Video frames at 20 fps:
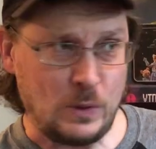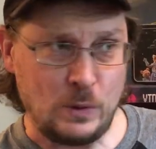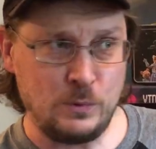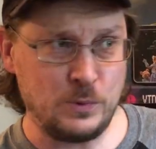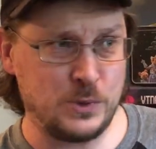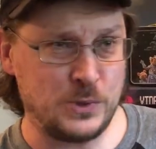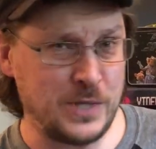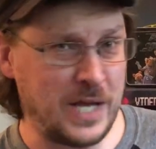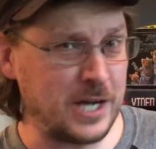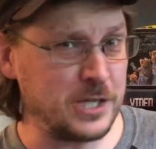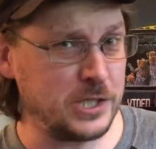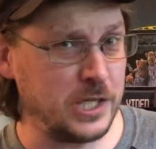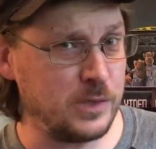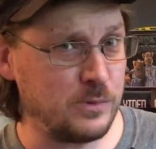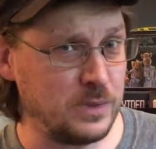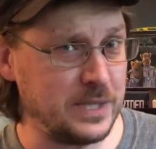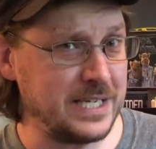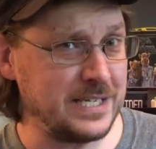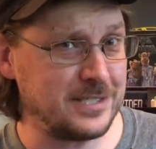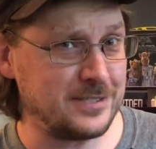which was actually
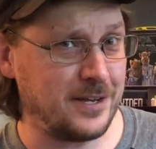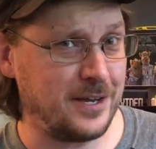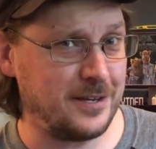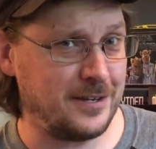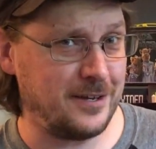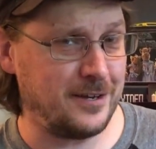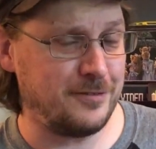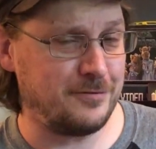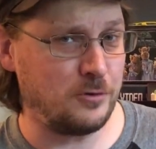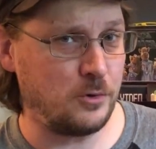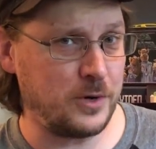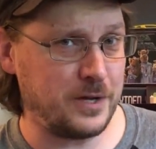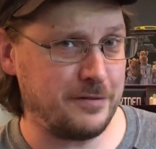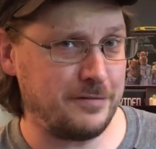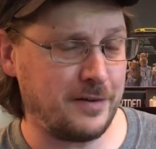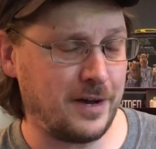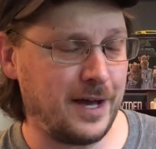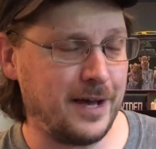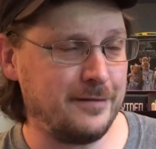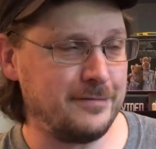released on a
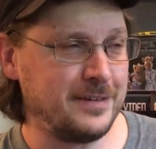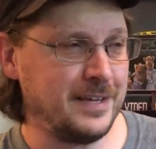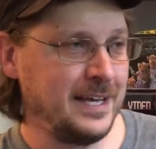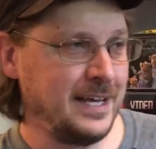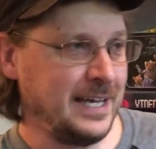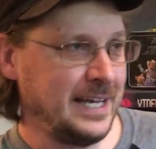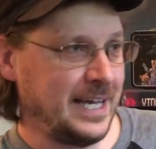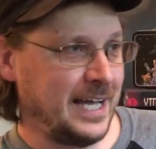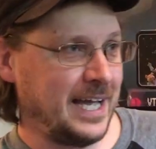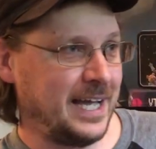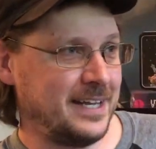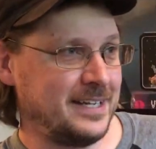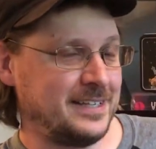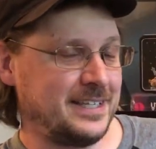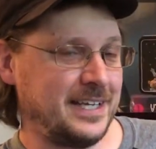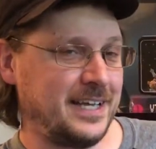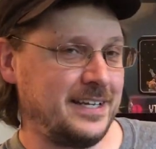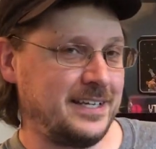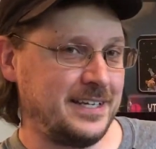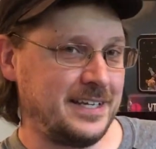45. And
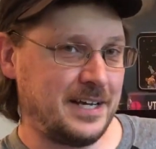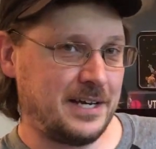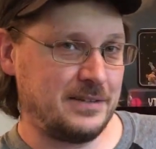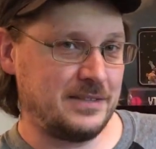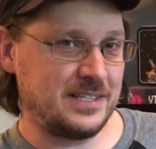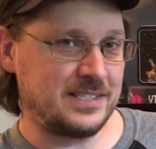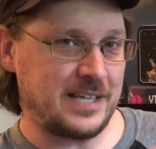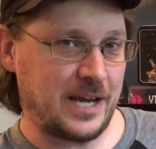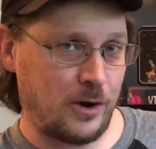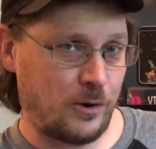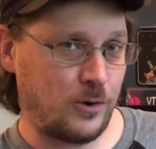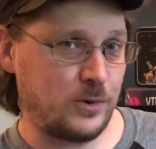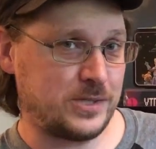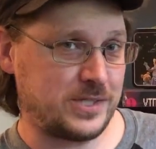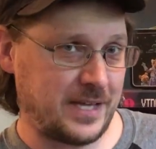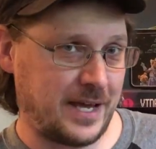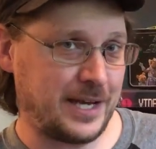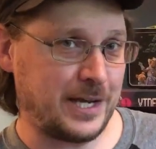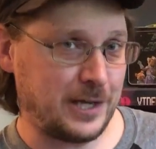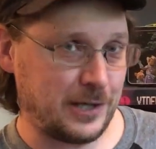the this Arrow
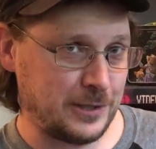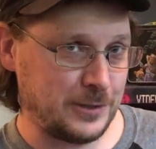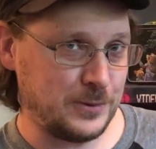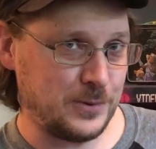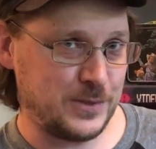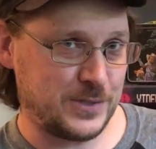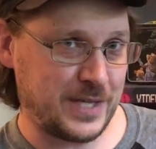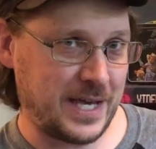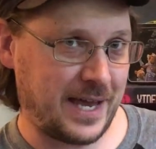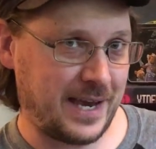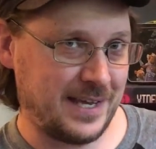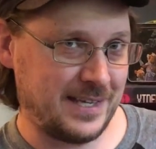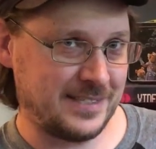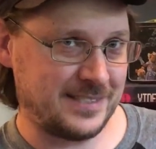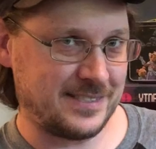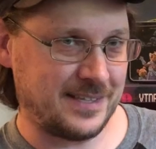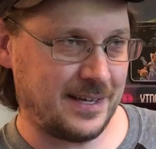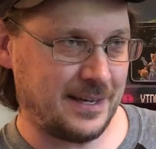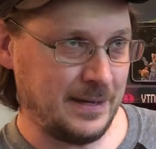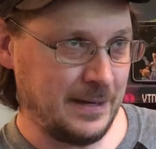set includes that
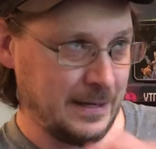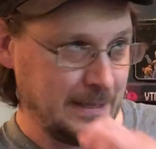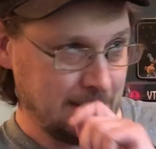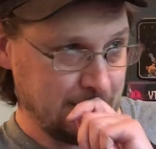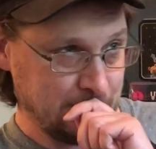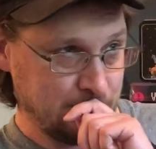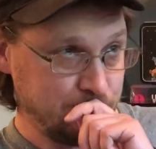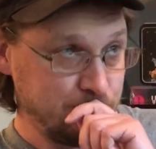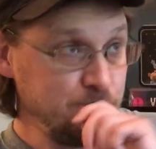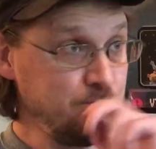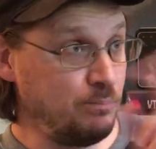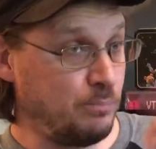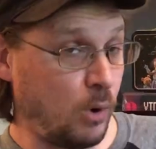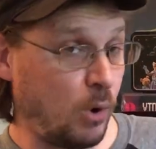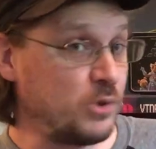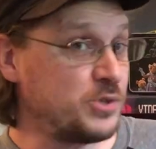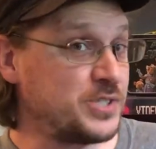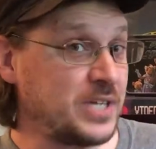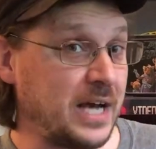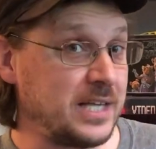as
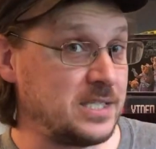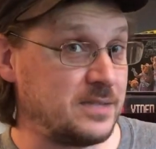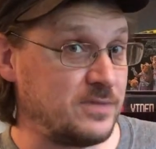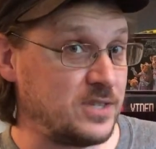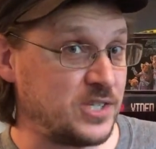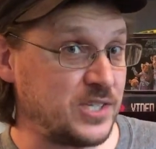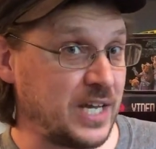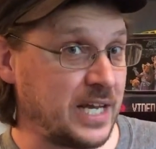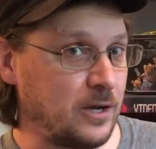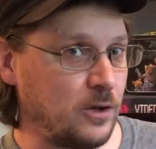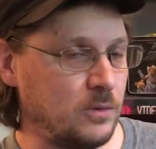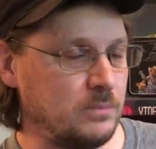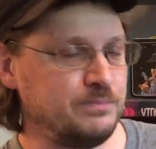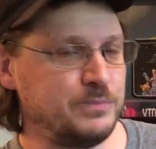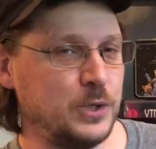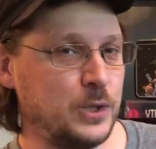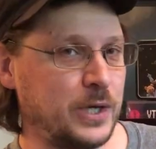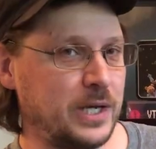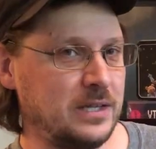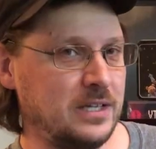both sides of the single
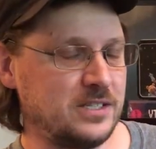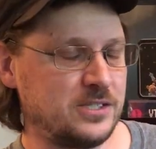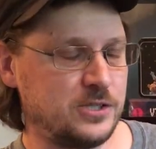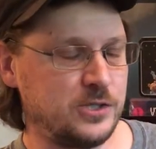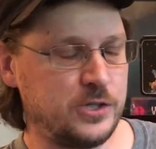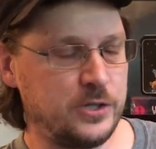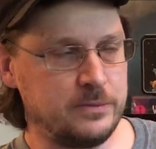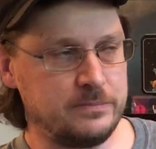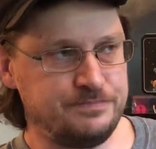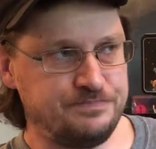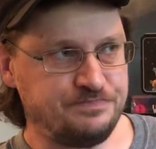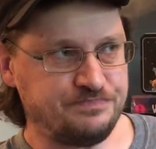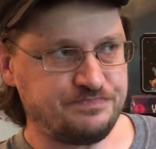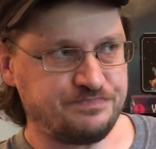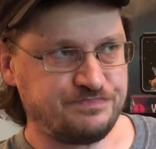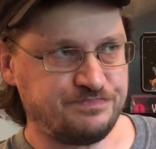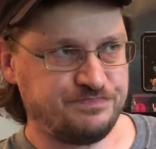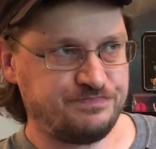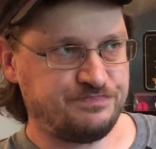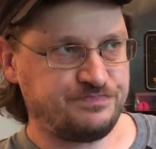you can listen to.
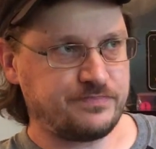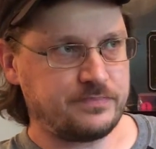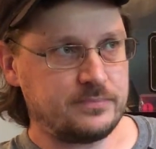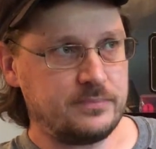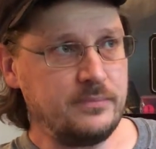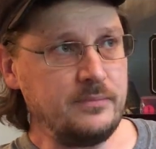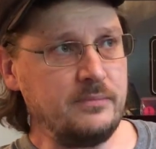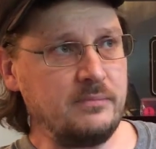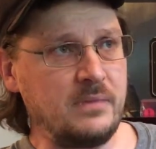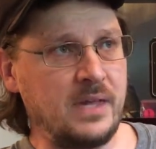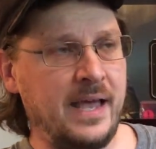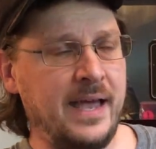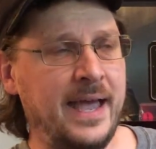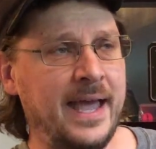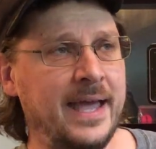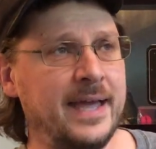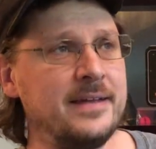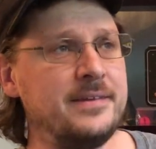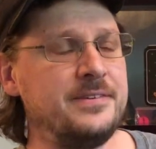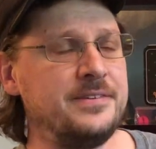
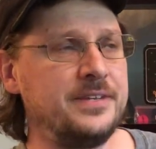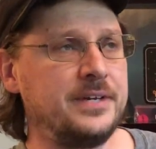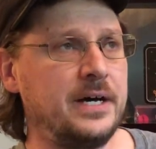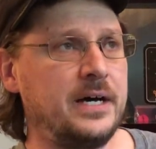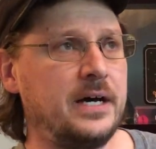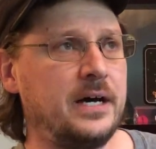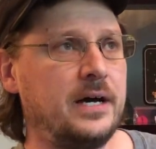And